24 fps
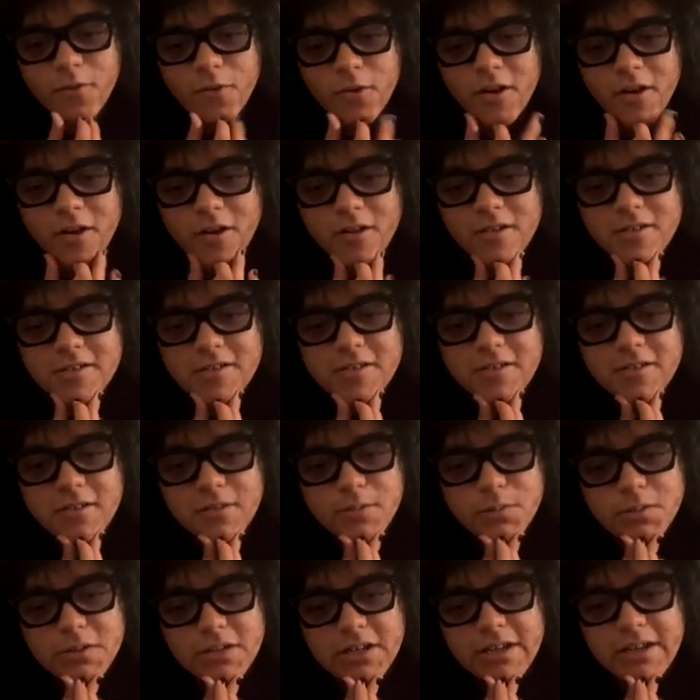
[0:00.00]
in our
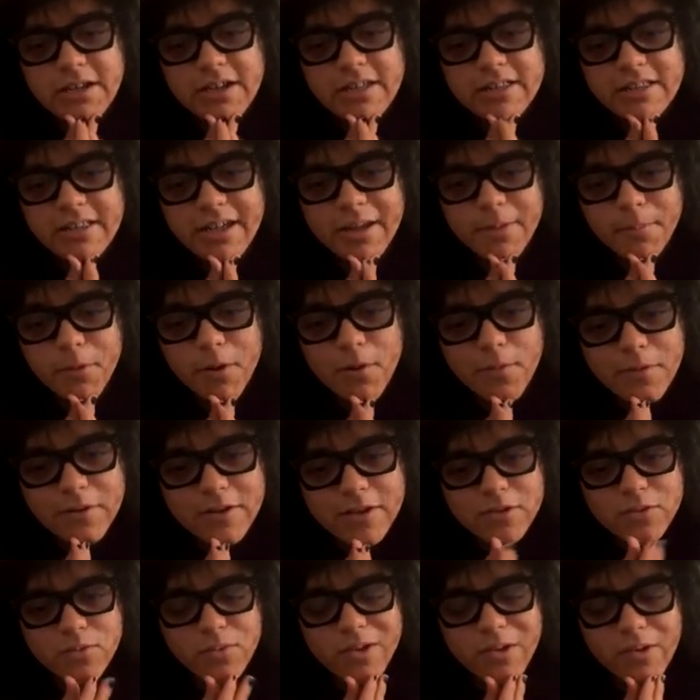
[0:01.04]
systems uh, at that moment
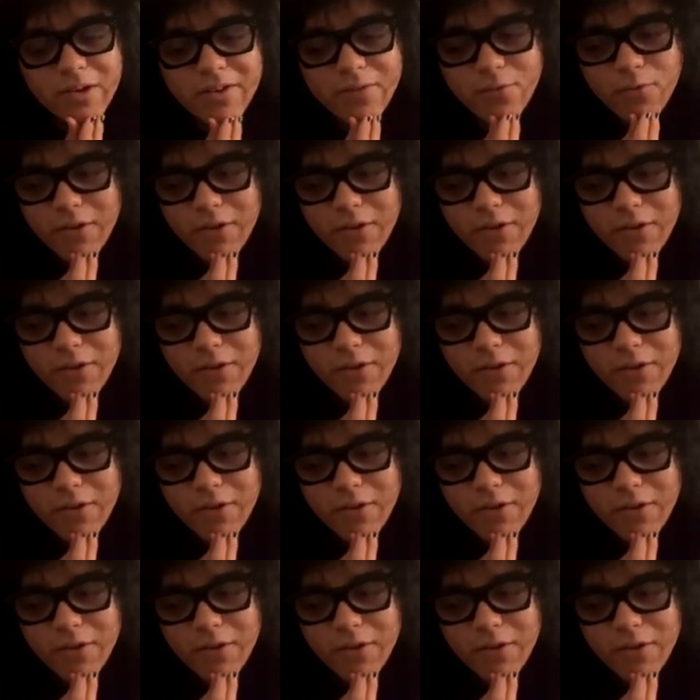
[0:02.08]
because we if we,